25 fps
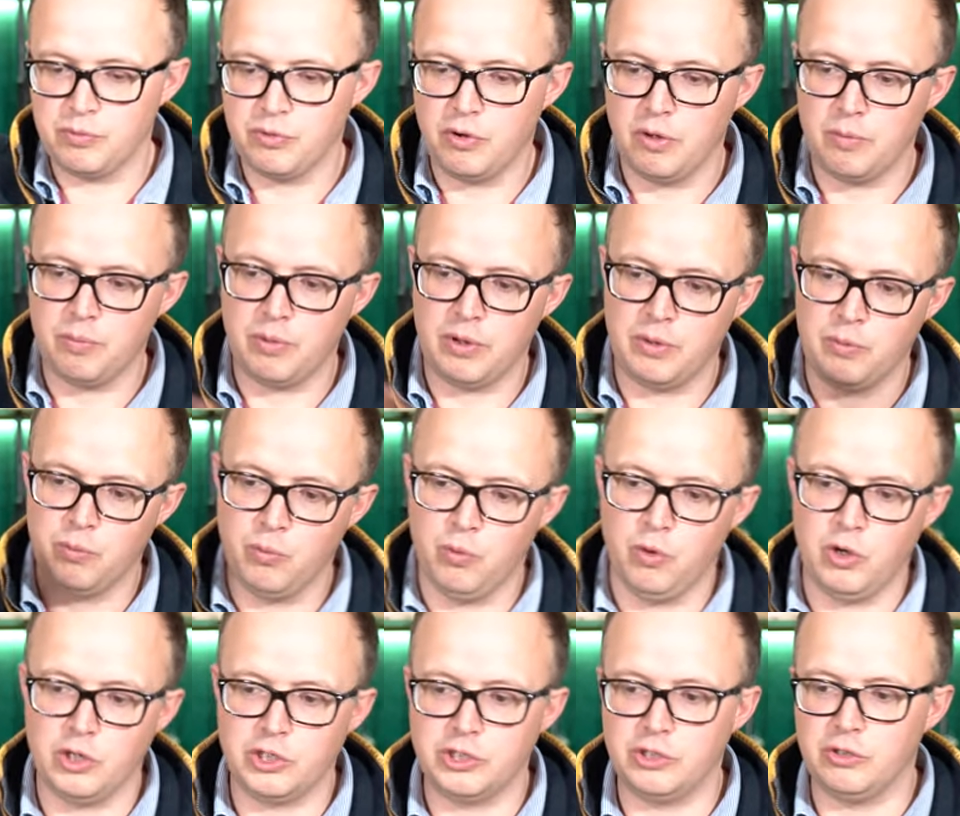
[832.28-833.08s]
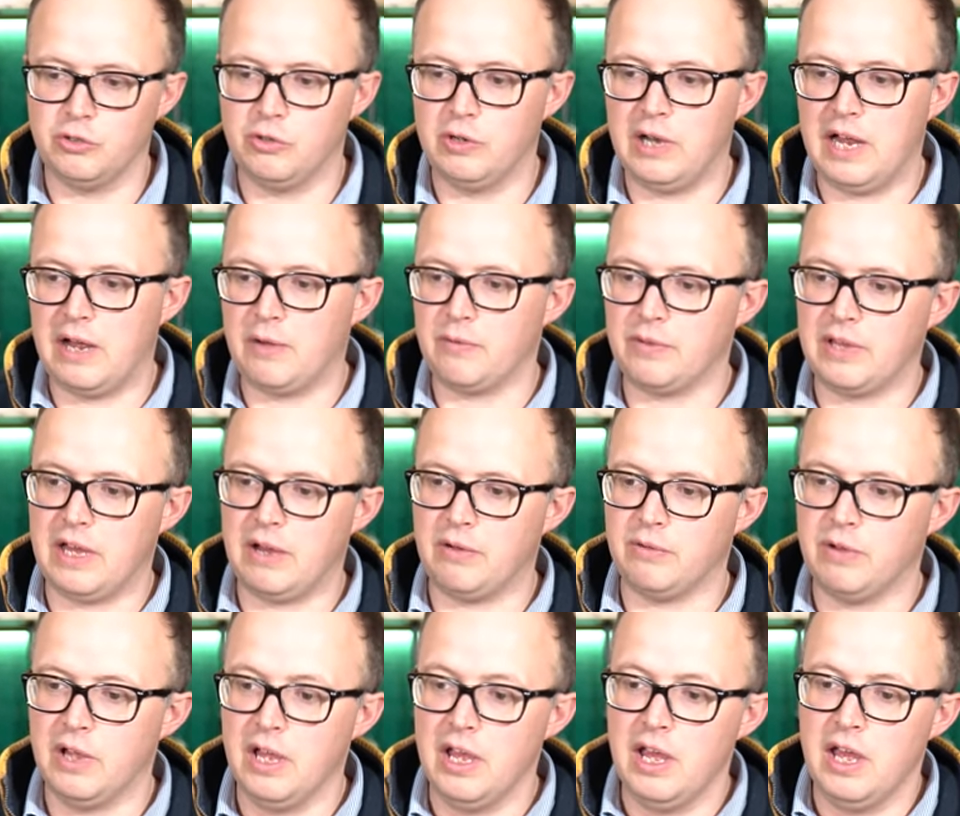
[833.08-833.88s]
properly wash it all out
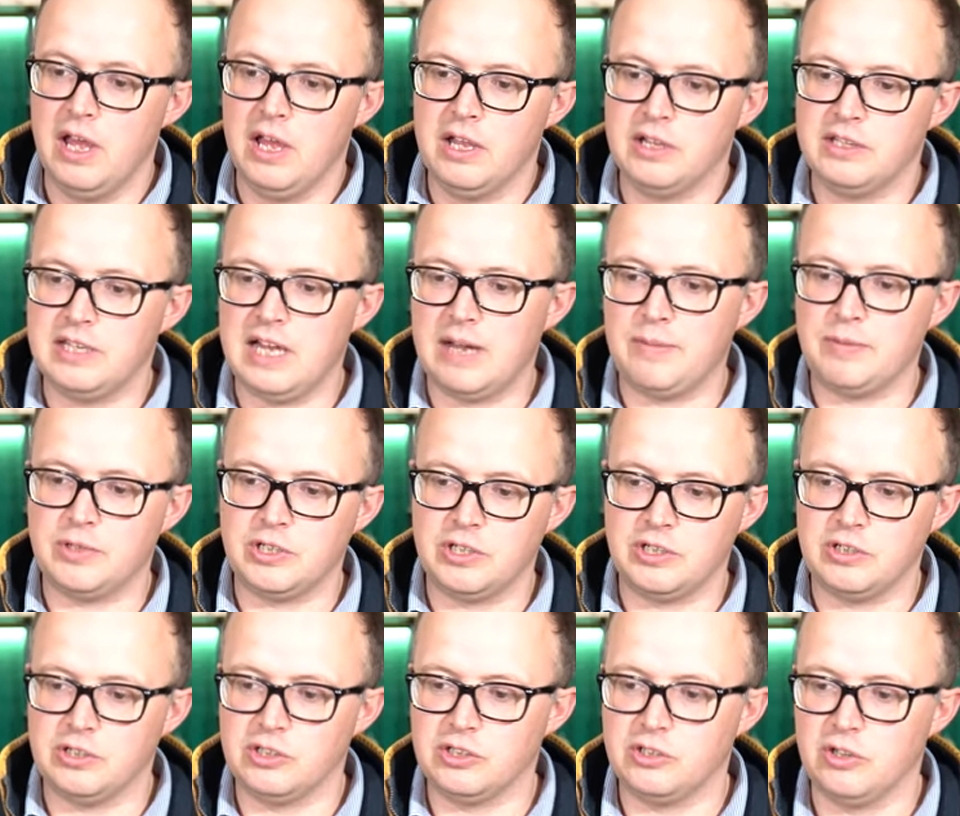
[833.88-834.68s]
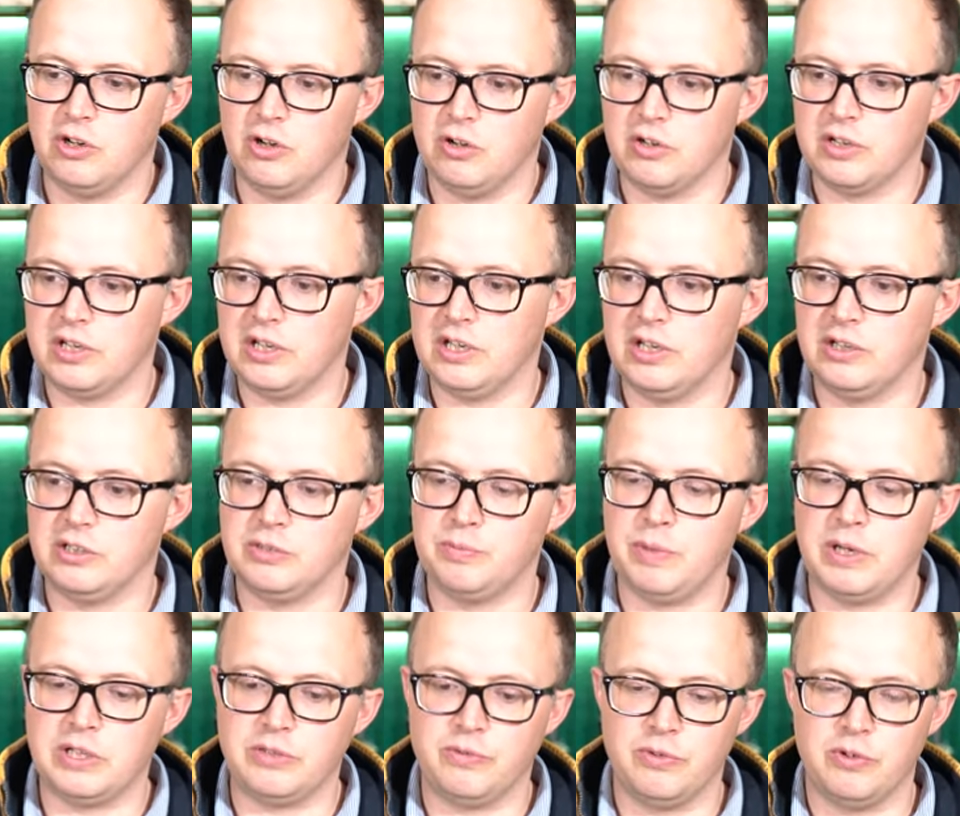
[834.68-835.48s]
without damaging your stock, you know,
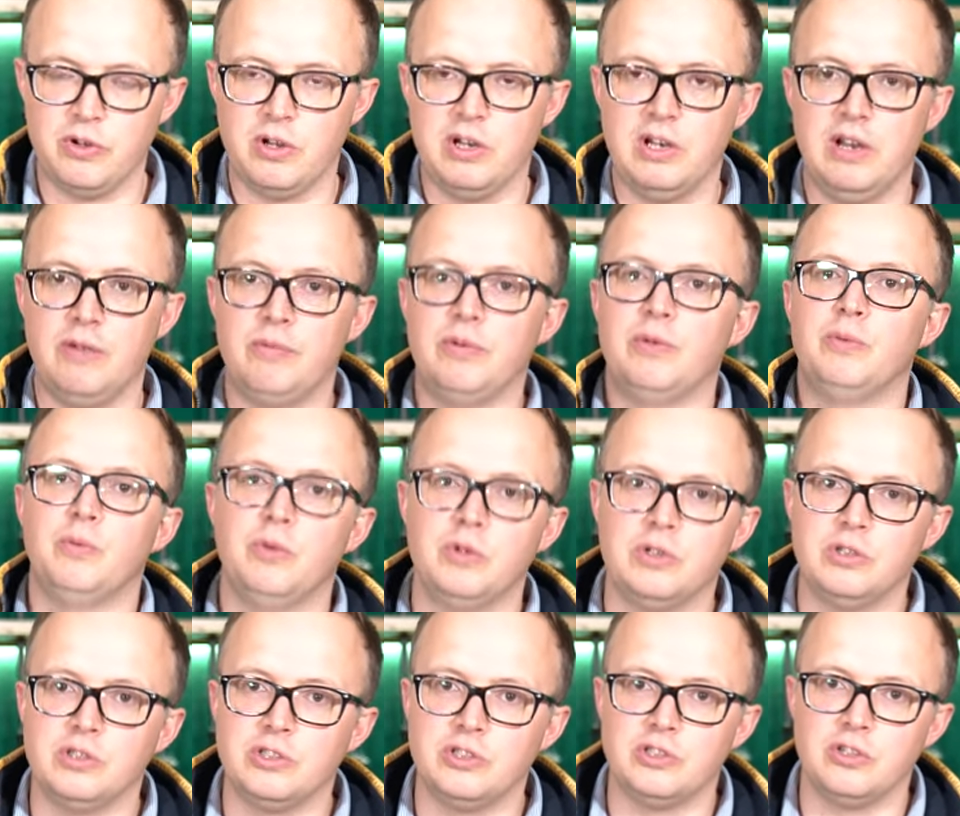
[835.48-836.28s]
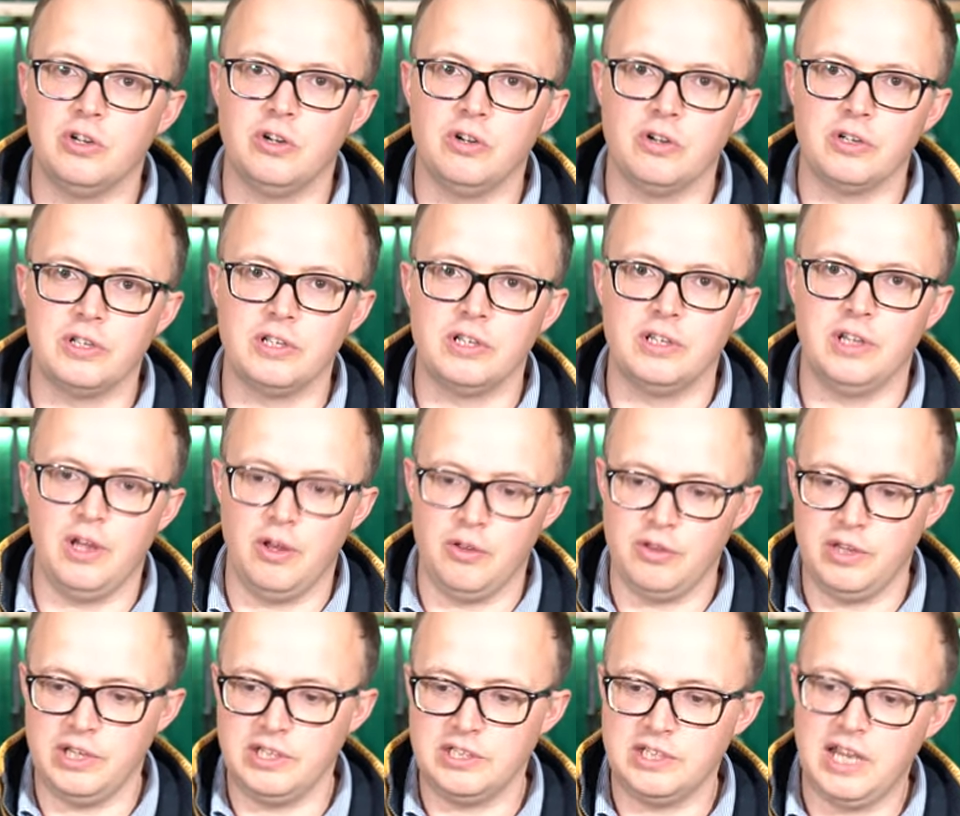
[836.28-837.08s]
especially if you've got a lovely wooden stock, you know,
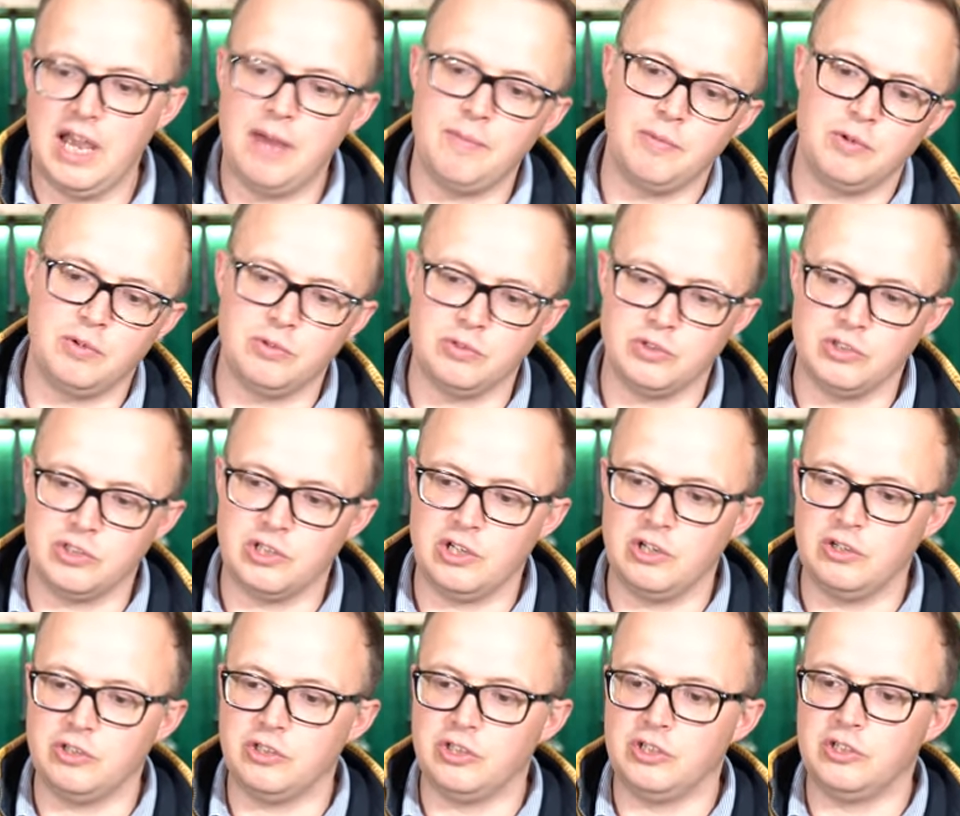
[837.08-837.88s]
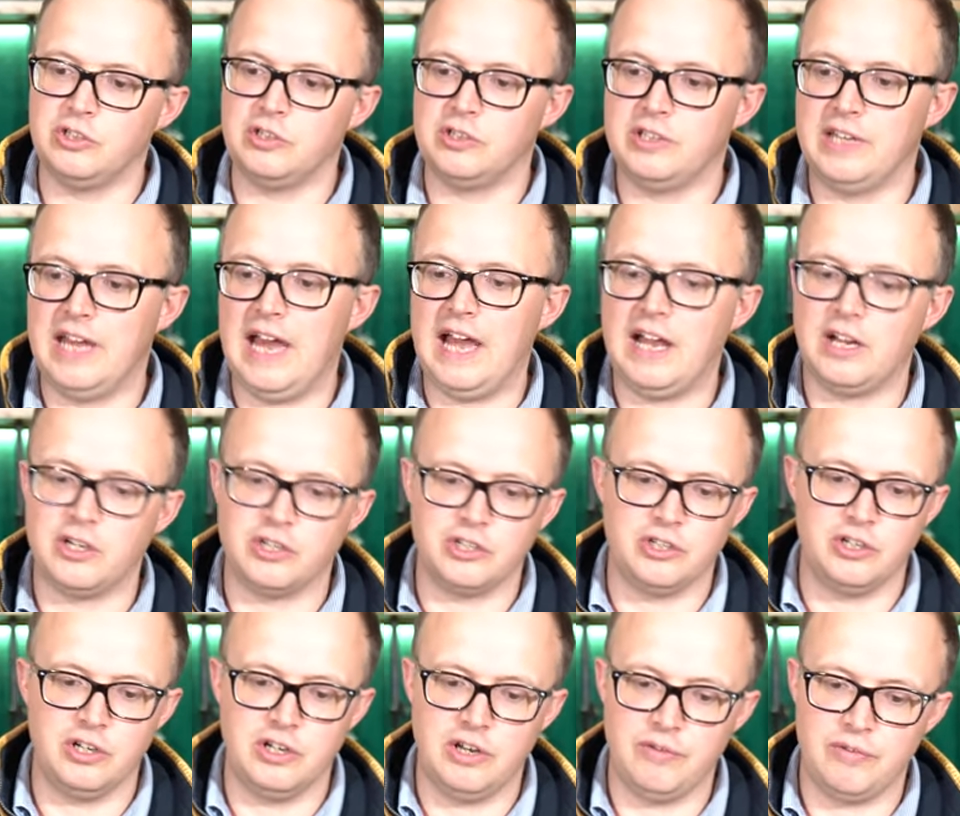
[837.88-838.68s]
these chemicals and solutions, the
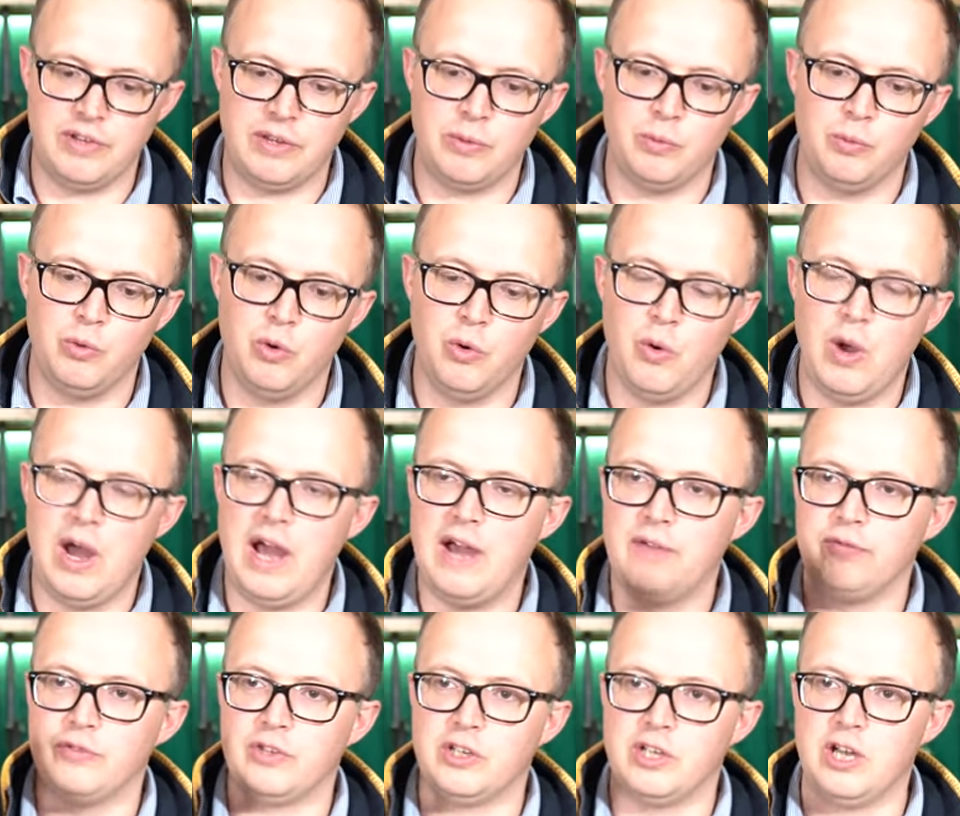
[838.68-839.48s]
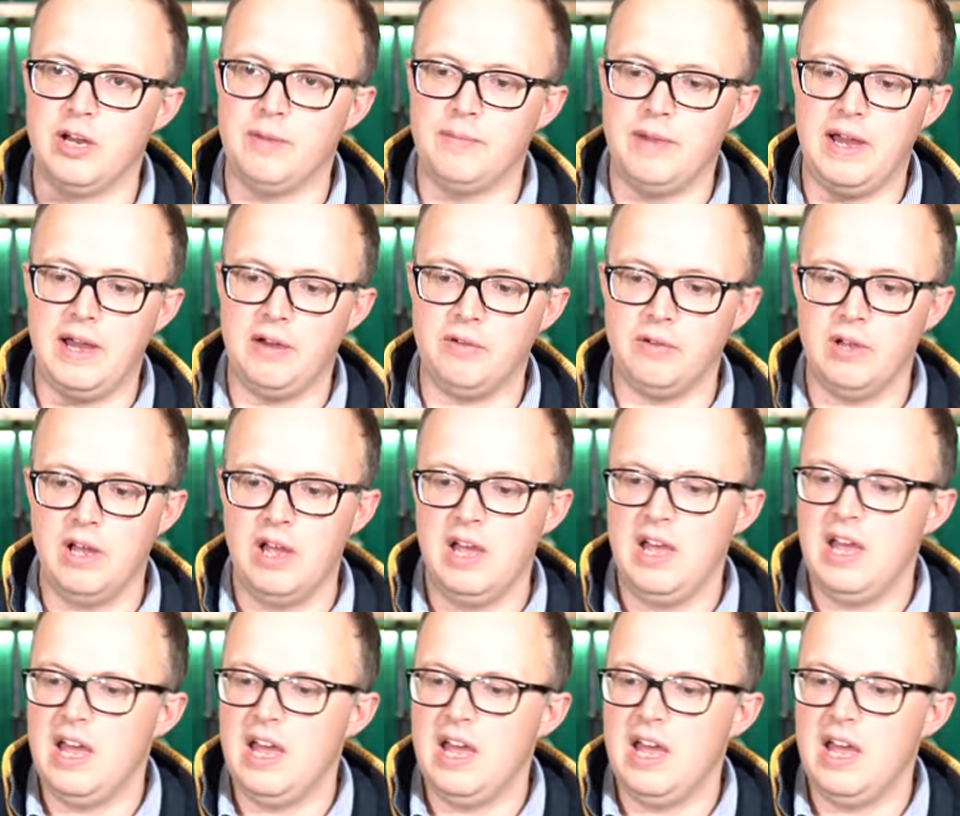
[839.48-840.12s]
action and everything will have to come out.